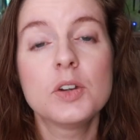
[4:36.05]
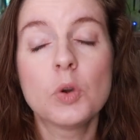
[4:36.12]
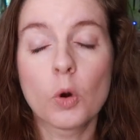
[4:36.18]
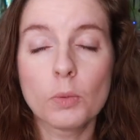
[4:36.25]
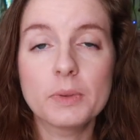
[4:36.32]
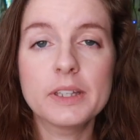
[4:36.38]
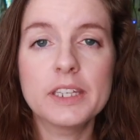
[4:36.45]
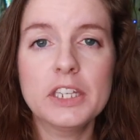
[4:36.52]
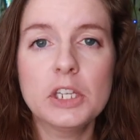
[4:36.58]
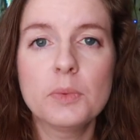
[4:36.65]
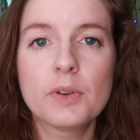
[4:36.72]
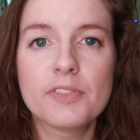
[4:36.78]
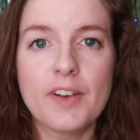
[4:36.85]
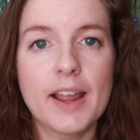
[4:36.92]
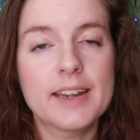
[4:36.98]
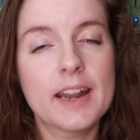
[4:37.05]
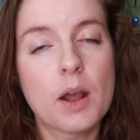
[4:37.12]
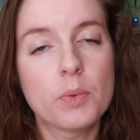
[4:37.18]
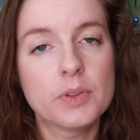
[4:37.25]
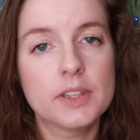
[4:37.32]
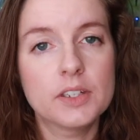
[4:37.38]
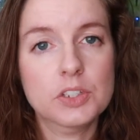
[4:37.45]
Normally you would find
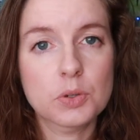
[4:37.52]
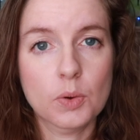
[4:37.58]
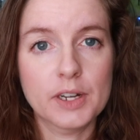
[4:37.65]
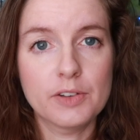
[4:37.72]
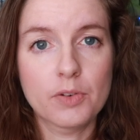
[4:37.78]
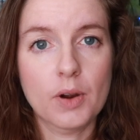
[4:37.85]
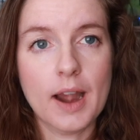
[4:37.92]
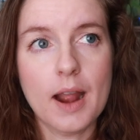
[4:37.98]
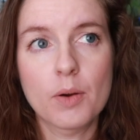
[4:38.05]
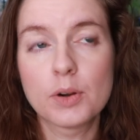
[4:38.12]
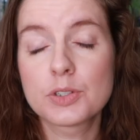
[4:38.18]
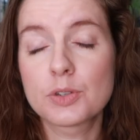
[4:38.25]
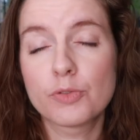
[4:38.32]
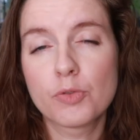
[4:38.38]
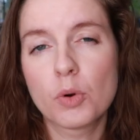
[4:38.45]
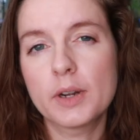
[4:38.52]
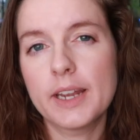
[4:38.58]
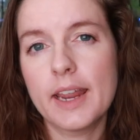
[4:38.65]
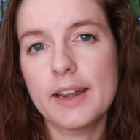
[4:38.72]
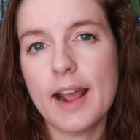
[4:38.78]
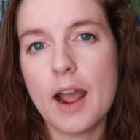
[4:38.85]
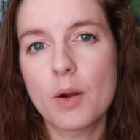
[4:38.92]
out within 24 hours or
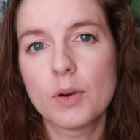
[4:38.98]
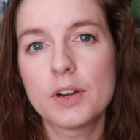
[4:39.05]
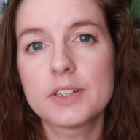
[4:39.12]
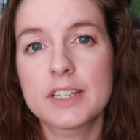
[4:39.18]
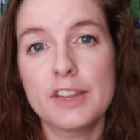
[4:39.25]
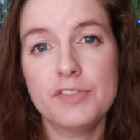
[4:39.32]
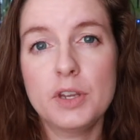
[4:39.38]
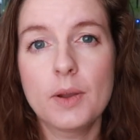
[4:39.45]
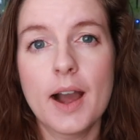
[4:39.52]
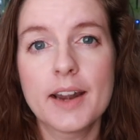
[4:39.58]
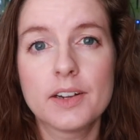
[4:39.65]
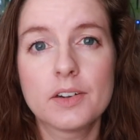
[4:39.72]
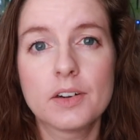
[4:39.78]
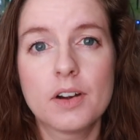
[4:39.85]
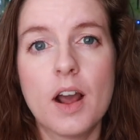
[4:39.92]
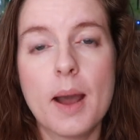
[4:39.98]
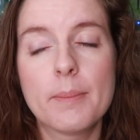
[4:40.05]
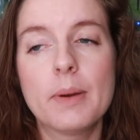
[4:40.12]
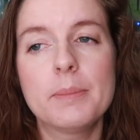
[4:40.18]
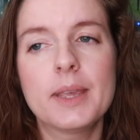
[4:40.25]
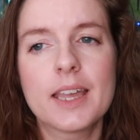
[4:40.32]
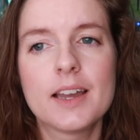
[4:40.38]
48 hours if you got it or not,
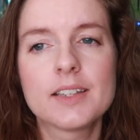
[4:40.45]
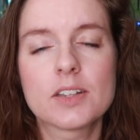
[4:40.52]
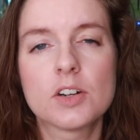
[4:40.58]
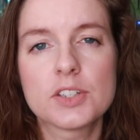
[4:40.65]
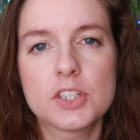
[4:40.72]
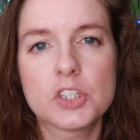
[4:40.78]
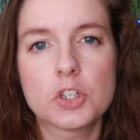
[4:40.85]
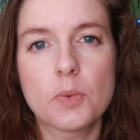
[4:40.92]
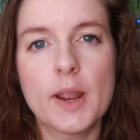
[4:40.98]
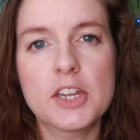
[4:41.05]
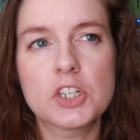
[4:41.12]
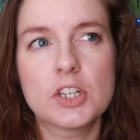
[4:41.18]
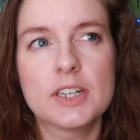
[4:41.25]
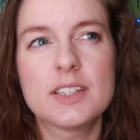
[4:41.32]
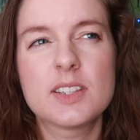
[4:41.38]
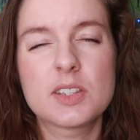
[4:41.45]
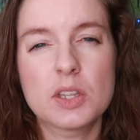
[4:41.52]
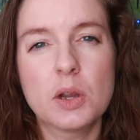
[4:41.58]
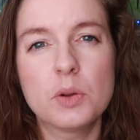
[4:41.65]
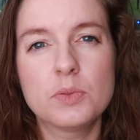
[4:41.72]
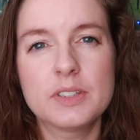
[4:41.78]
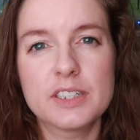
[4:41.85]
but because our situation is
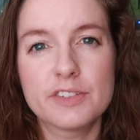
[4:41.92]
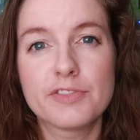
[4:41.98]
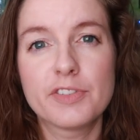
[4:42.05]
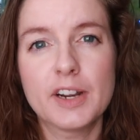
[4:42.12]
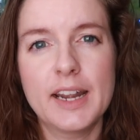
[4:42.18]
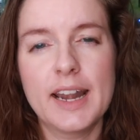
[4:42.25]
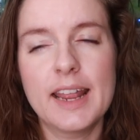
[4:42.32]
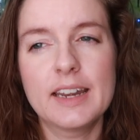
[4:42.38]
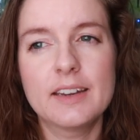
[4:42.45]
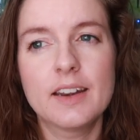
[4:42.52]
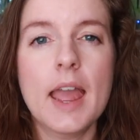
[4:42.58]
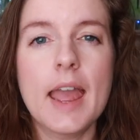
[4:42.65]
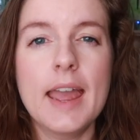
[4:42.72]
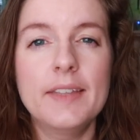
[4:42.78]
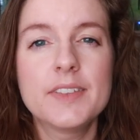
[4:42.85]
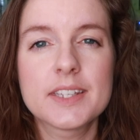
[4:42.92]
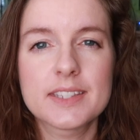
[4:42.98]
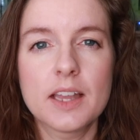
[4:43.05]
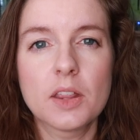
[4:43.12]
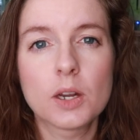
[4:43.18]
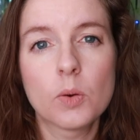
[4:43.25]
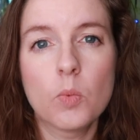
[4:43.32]
so different and the
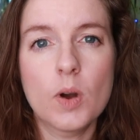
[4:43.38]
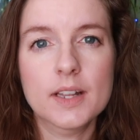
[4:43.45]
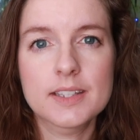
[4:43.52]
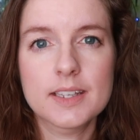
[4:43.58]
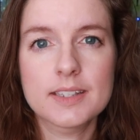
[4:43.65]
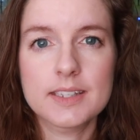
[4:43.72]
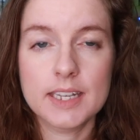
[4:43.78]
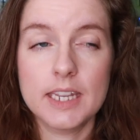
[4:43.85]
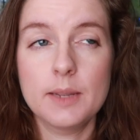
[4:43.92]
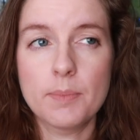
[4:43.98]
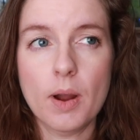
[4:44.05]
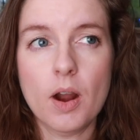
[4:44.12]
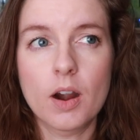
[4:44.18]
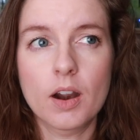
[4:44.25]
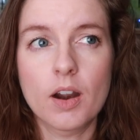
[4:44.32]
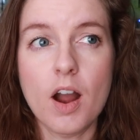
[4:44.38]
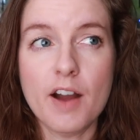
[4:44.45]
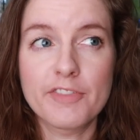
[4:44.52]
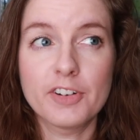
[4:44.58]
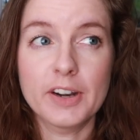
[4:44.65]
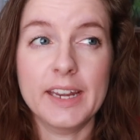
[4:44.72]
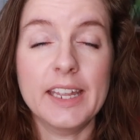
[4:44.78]
seller wants us to keep our
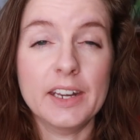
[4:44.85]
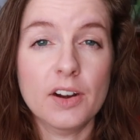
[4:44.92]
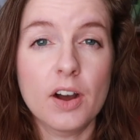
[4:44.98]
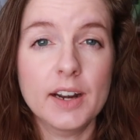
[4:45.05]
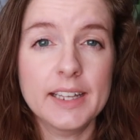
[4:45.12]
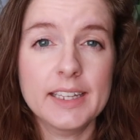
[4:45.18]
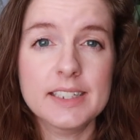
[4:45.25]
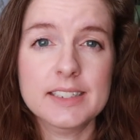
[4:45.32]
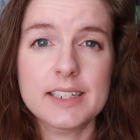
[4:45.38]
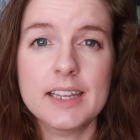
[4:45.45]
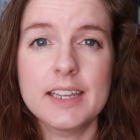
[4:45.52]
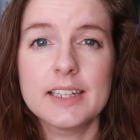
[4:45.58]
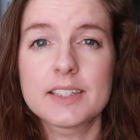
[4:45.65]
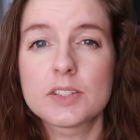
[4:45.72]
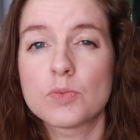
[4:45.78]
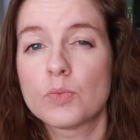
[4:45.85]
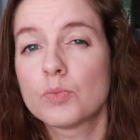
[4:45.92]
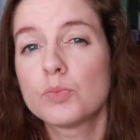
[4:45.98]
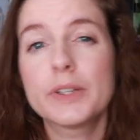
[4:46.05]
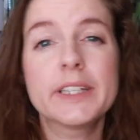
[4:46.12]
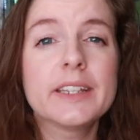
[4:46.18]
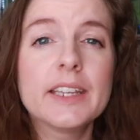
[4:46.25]
offer in on it, it's
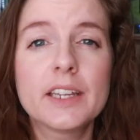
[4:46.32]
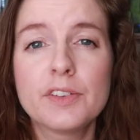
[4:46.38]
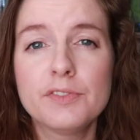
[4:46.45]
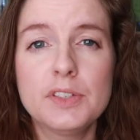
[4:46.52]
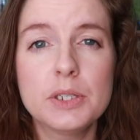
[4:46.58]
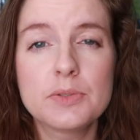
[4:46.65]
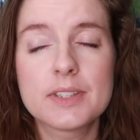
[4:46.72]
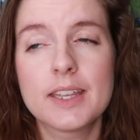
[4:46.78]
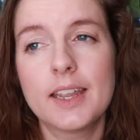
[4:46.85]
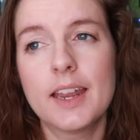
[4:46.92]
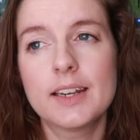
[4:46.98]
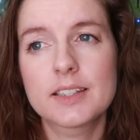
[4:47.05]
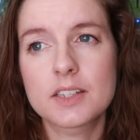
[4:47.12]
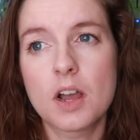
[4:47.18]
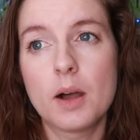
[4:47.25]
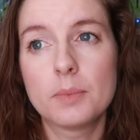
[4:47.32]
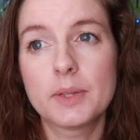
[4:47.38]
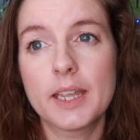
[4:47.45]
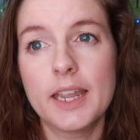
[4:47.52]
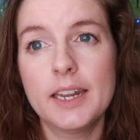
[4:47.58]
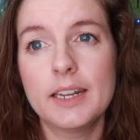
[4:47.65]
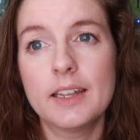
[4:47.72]
really confusing and it's
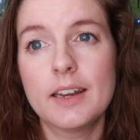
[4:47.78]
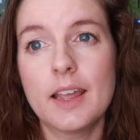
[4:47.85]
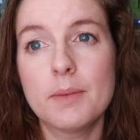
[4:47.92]
complicated.